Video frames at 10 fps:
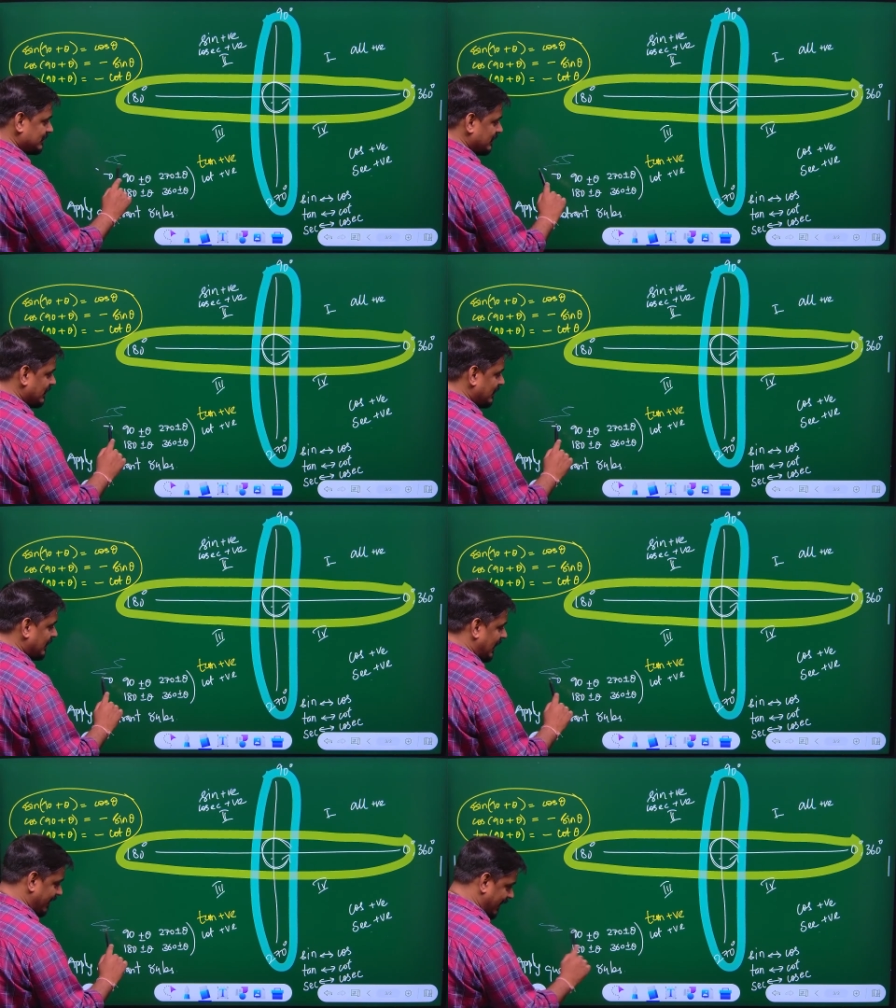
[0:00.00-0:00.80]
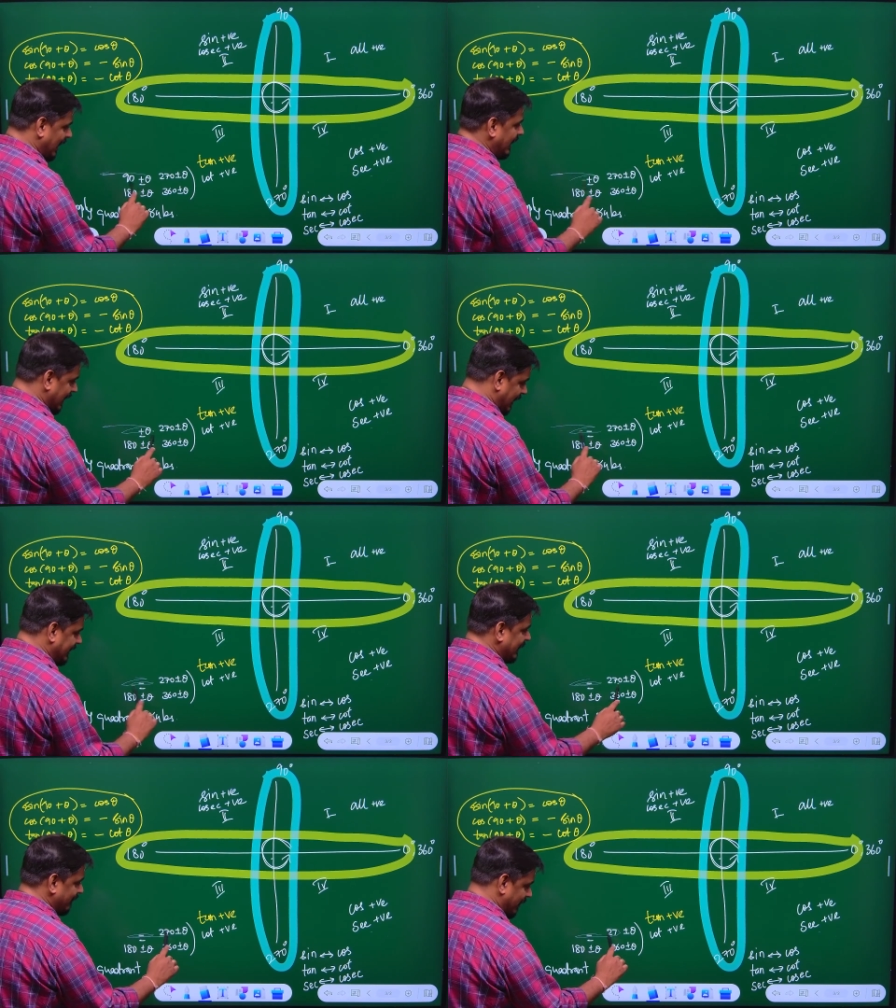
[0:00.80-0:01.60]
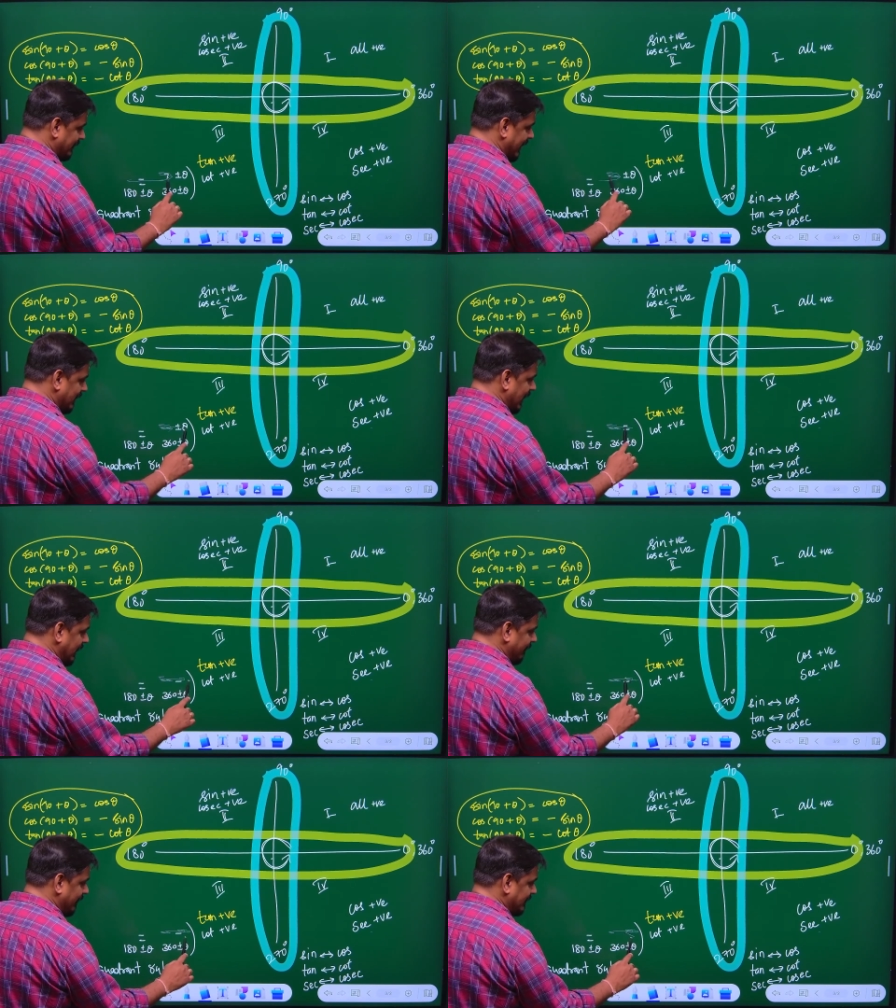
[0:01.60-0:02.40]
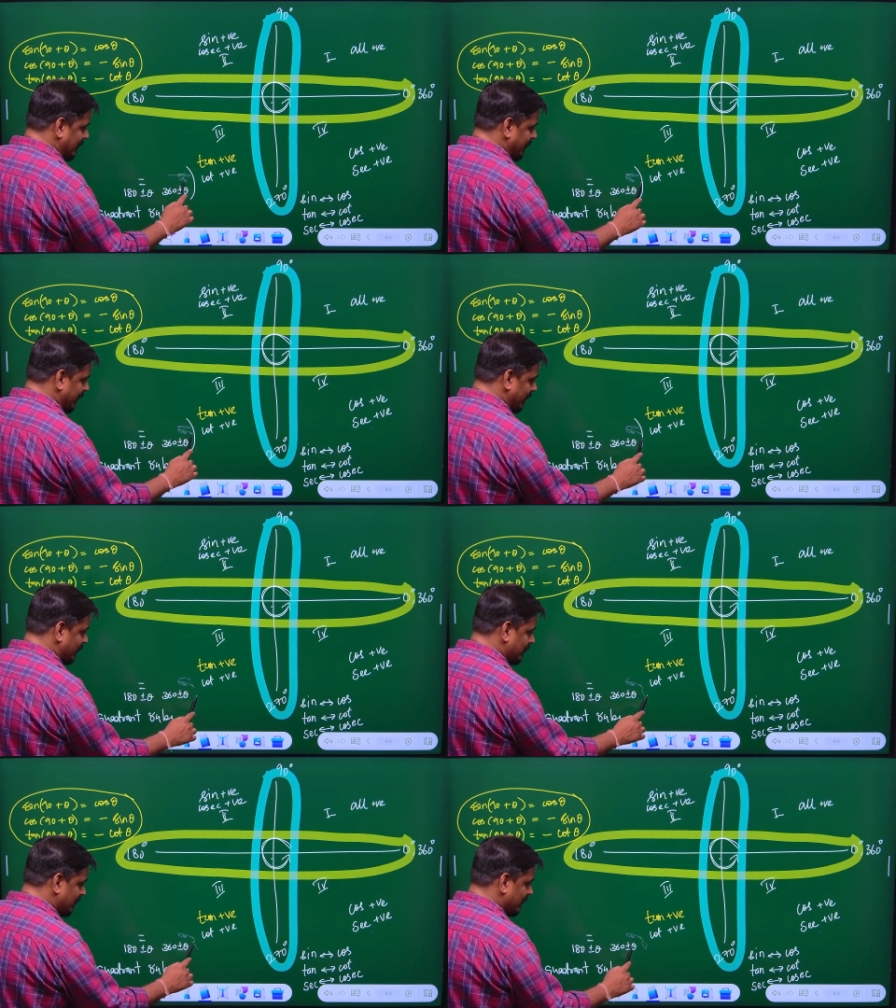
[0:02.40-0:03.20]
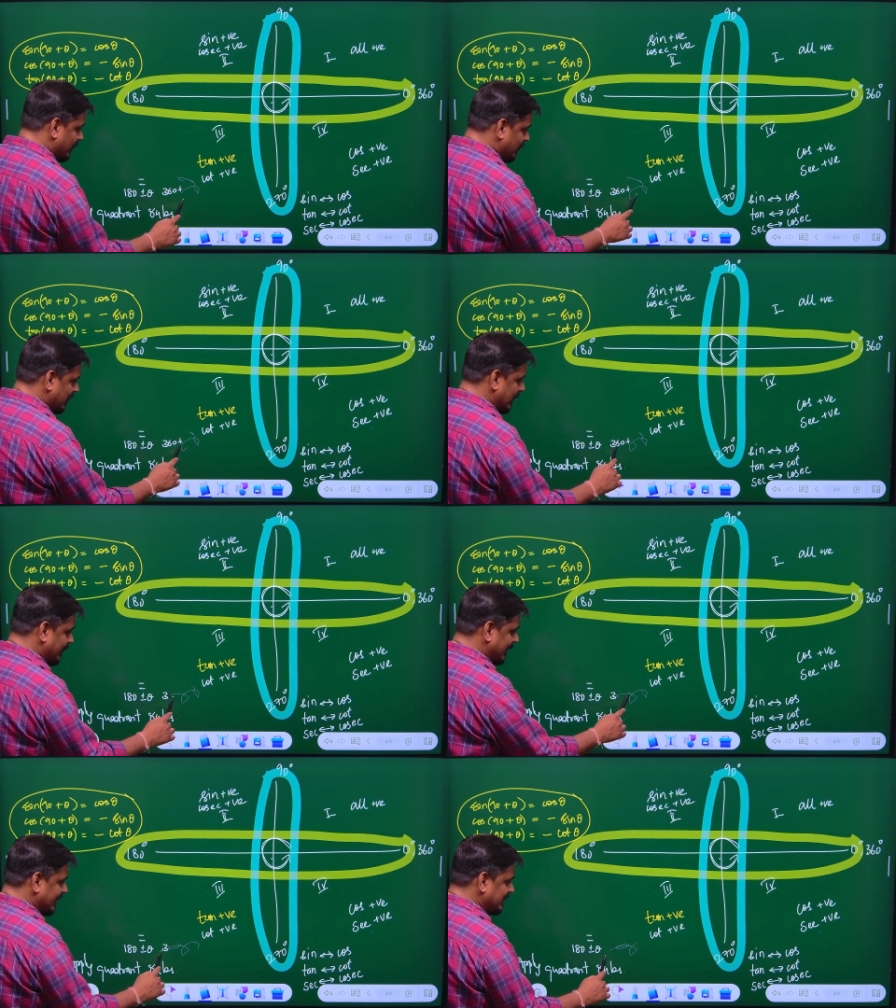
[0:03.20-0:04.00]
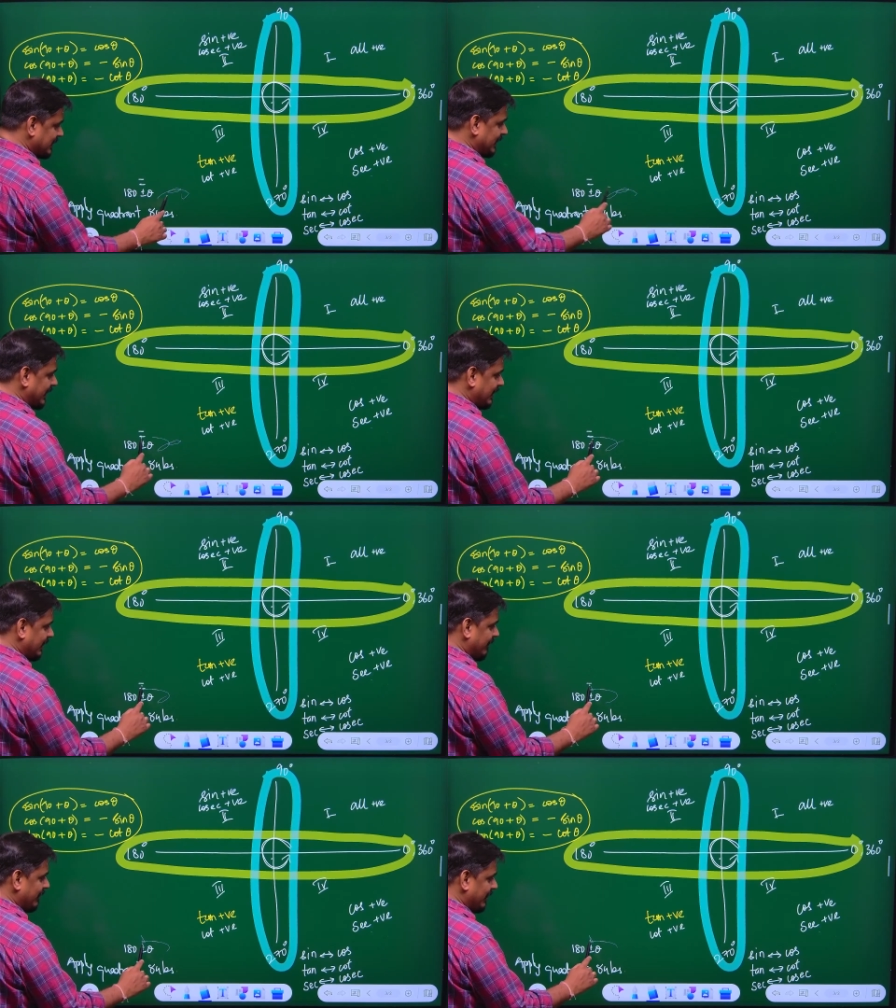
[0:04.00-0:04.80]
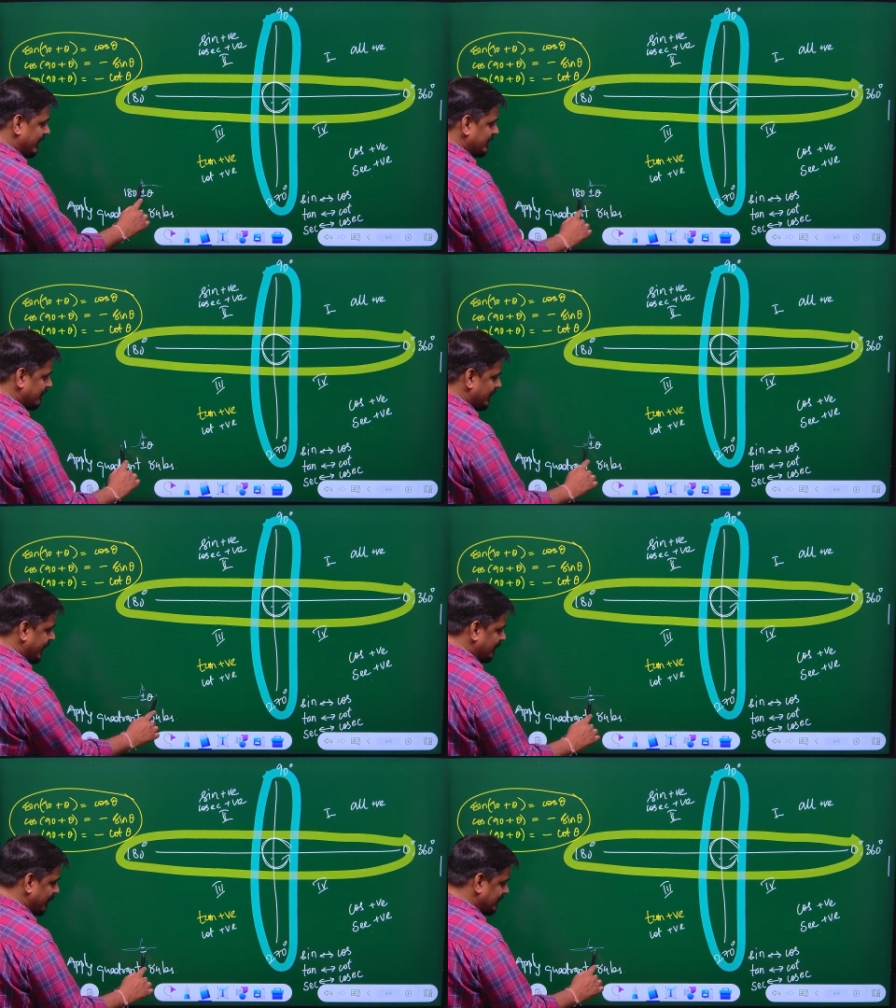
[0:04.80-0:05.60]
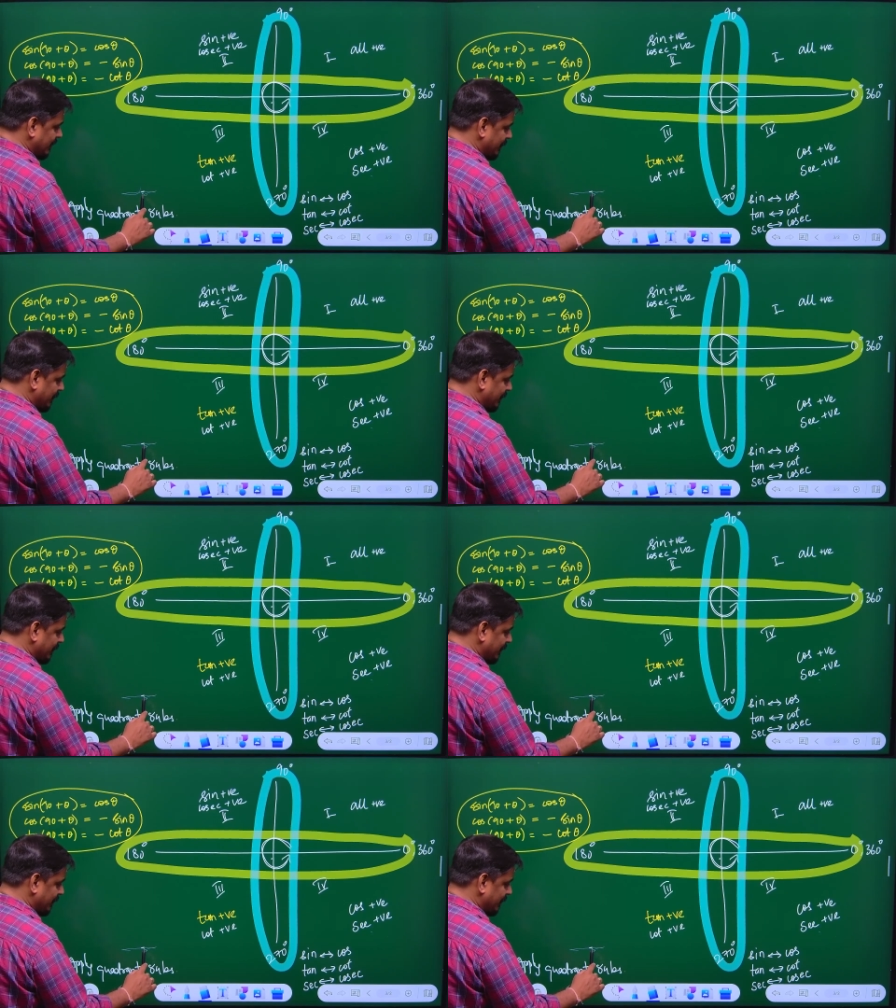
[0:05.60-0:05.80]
I'll take one. I'll take one example now. Let me erase this side. Then I will here itself. I'll take some examples.